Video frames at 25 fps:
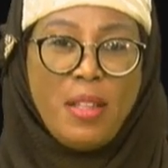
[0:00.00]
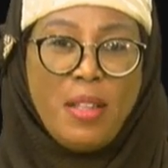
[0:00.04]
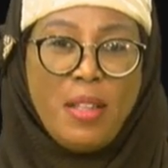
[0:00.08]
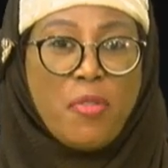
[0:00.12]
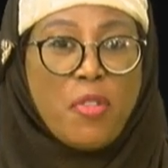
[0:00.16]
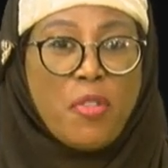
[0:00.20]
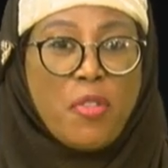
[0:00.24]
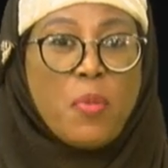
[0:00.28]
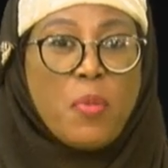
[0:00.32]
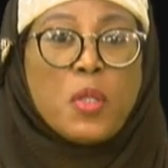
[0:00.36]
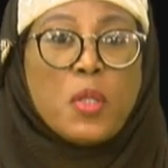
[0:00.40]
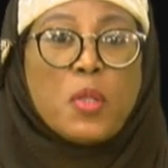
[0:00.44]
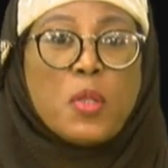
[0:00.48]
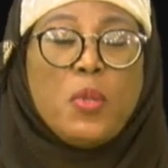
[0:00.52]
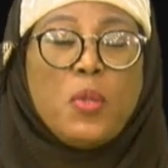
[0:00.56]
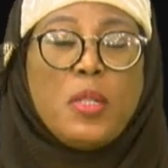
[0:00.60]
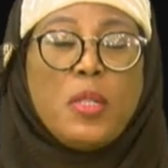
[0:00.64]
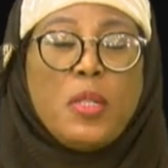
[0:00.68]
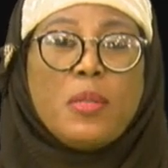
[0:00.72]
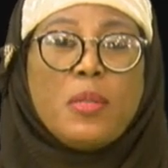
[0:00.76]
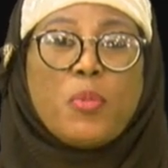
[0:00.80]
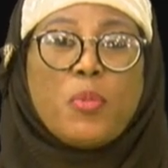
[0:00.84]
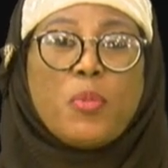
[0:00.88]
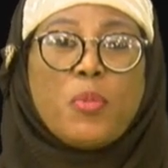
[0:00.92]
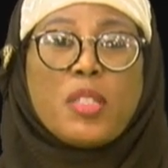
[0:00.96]
a female
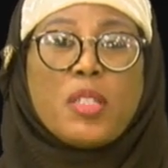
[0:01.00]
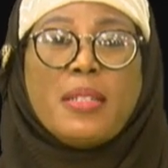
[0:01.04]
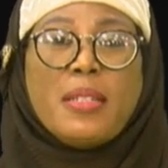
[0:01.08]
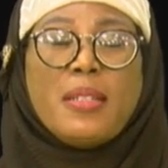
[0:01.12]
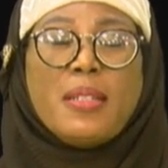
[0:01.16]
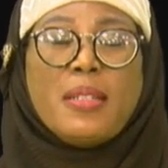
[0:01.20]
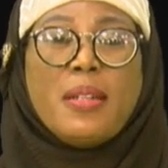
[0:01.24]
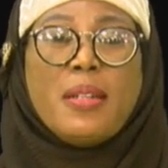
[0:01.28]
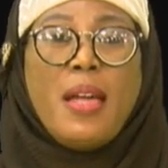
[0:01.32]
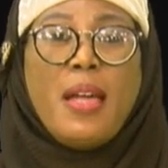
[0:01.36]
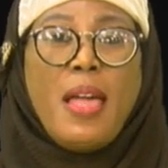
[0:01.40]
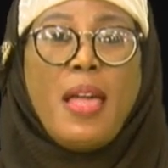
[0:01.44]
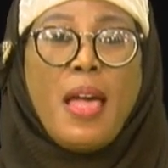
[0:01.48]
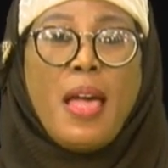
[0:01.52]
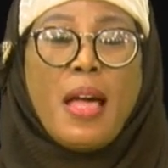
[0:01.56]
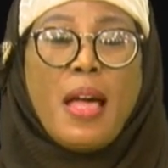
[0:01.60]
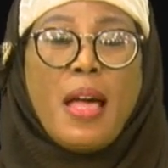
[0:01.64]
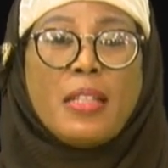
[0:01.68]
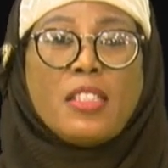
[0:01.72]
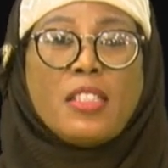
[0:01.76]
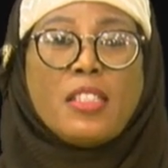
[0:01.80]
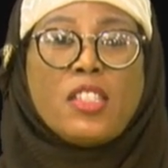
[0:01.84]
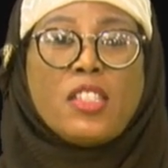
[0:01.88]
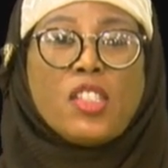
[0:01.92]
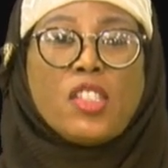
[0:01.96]
student, presided
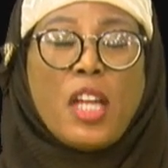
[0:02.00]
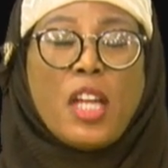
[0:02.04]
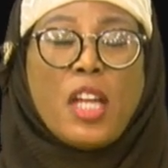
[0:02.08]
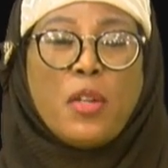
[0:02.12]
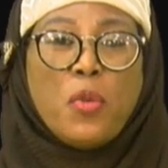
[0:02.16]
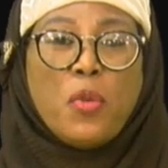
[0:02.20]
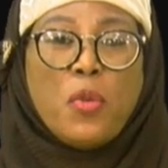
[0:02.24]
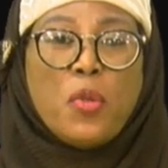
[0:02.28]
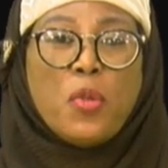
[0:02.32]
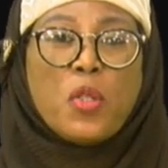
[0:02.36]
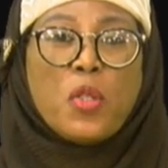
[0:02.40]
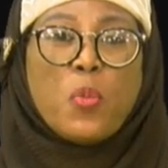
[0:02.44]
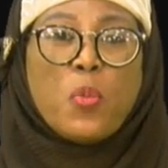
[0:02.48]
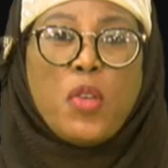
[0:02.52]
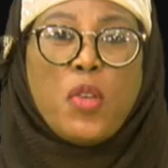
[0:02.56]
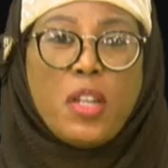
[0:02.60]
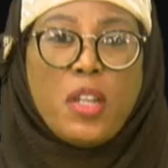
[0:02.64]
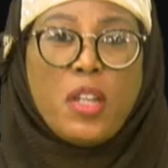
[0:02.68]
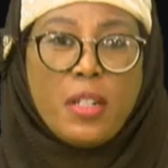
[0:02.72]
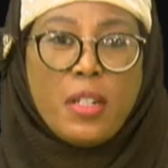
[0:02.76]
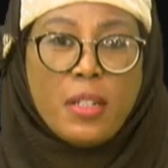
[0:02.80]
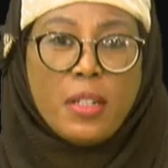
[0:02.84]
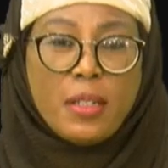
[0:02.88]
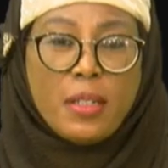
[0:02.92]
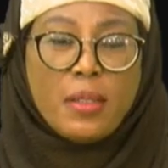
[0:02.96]
as shadow
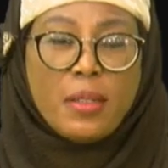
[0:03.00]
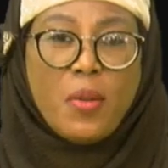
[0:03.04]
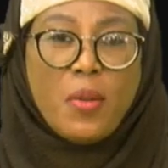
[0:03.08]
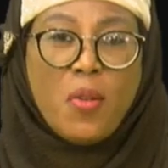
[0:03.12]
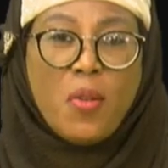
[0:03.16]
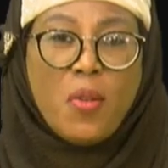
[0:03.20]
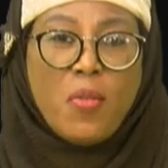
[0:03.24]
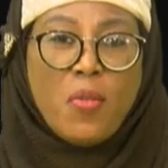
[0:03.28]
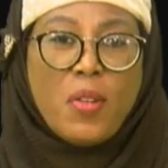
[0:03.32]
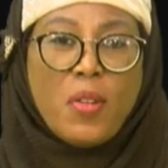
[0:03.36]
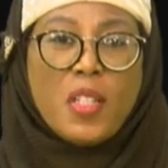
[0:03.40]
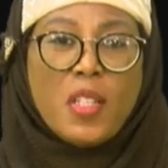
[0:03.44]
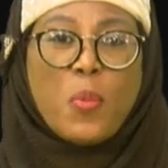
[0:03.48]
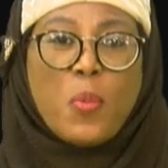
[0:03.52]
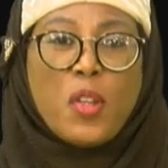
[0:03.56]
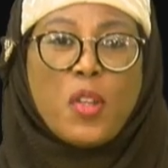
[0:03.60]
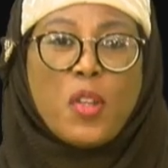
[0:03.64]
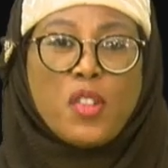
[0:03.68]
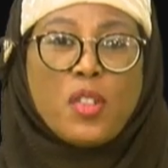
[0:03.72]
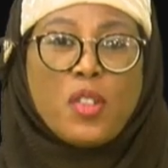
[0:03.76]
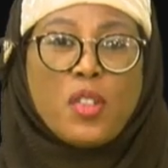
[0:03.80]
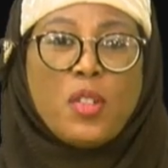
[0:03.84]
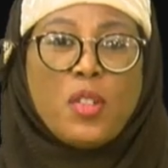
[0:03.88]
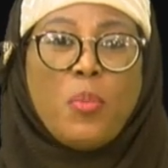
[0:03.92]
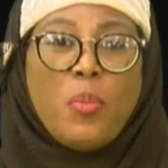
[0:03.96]
speaker over a
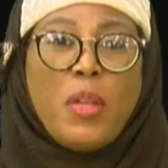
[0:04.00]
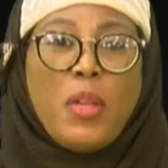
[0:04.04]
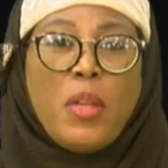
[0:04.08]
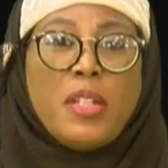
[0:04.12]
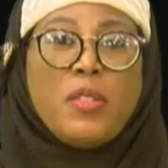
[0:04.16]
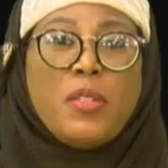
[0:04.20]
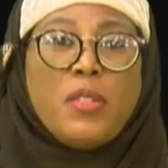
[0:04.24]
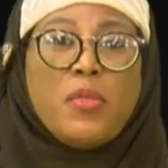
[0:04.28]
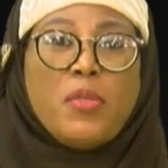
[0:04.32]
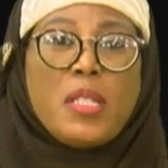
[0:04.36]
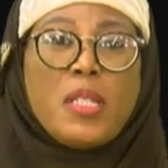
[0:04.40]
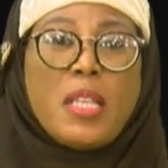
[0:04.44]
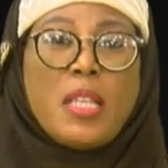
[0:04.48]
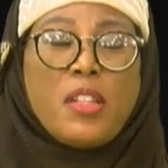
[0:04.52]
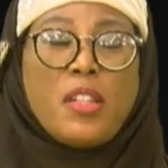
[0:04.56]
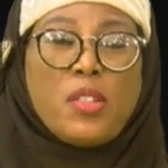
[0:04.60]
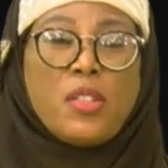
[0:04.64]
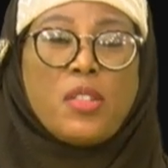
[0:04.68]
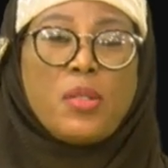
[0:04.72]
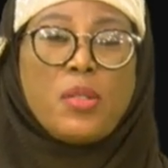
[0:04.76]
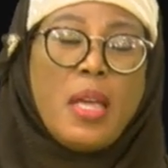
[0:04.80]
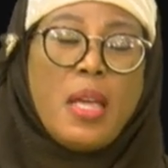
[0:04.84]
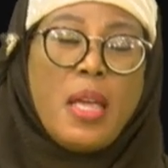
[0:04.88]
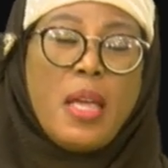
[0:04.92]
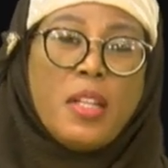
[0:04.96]
special plenary
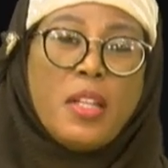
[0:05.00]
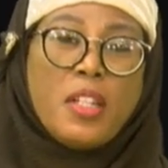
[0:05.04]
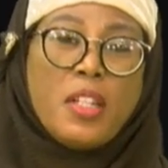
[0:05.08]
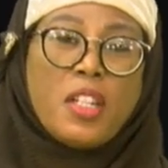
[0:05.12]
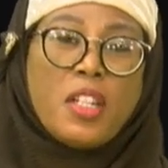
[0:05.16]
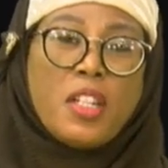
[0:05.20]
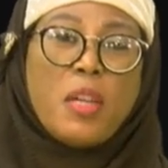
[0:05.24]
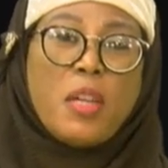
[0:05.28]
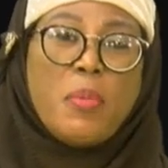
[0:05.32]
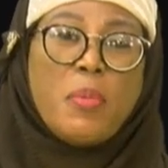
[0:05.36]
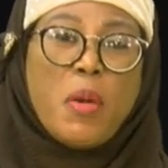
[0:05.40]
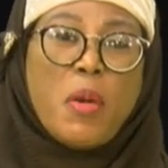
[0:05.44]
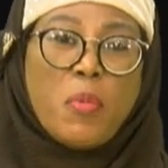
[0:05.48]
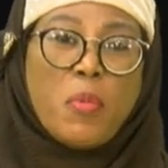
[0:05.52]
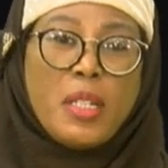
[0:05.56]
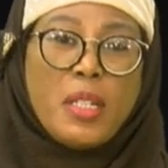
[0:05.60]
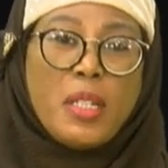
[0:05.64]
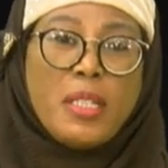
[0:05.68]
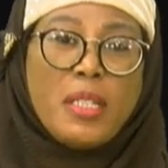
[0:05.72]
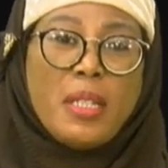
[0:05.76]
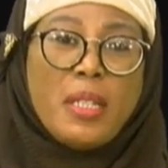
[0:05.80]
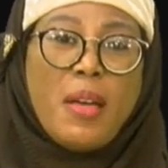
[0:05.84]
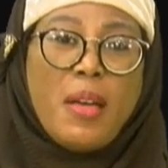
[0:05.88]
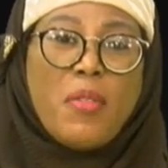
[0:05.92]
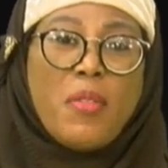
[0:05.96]
session to
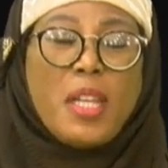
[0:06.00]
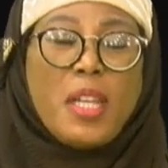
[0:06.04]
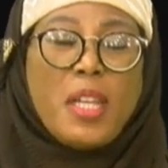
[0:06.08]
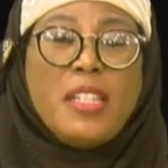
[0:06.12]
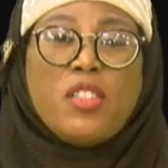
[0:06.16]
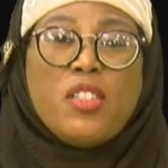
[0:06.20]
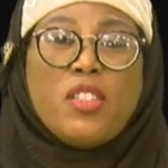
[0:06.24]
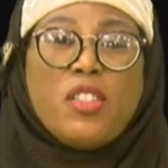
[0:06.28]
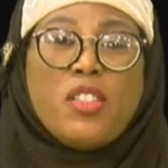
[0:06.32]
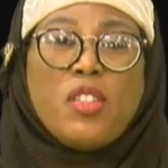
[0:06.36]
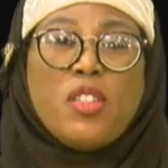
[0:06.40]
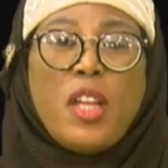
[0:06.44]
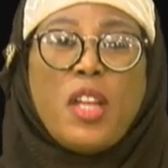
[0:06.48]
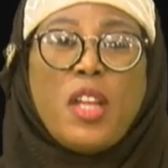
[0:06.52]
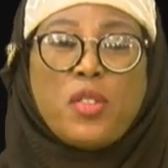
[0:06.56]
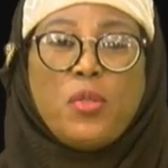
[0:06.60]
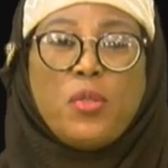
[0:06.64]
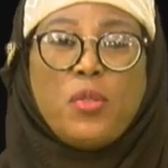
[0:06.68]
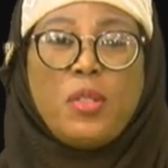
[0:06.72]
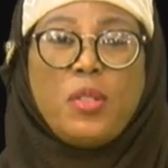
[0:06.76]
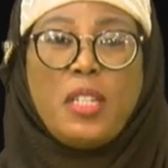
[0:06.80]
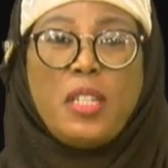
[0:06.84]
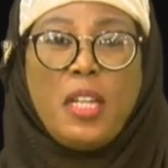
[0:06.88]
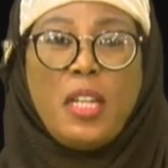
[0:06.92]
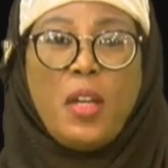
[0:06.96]
commemorate the
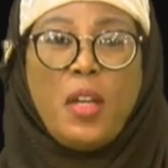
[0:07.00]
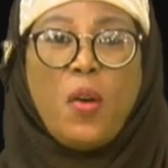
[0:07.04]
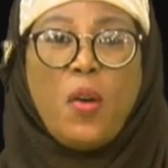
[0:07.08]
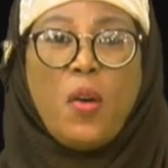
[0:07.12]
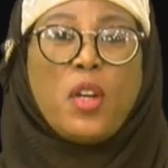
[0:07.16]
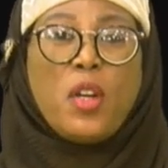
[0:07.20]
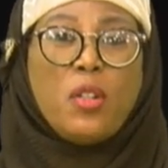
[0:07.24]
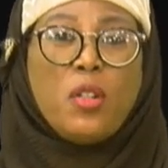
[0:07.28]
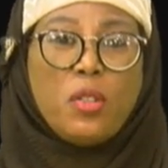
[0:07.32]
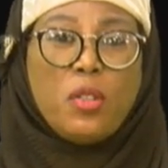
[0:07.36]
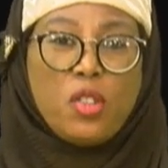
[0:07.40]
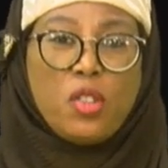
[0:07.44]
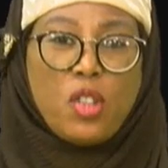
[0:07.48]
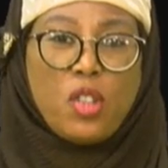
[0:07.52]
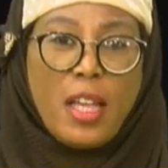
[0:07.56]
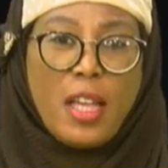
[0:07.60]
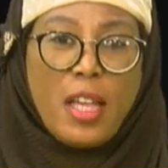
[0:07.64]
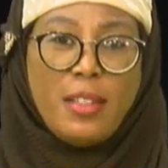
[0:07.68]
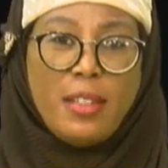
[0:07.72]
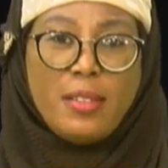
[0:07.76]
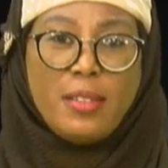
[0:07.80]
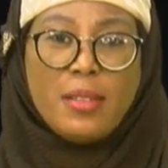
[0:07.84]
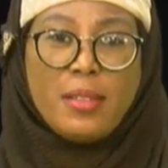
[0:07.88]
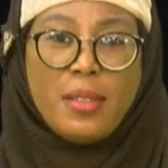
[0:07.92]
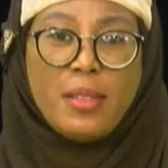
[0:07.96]
International Day of the Girl
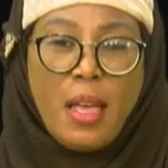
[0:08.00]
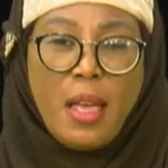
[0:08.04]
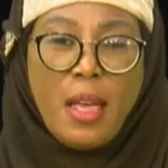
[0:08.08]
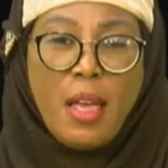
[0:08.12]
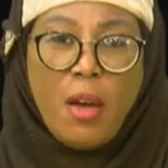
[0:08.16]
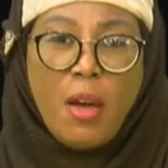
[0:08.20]
Child,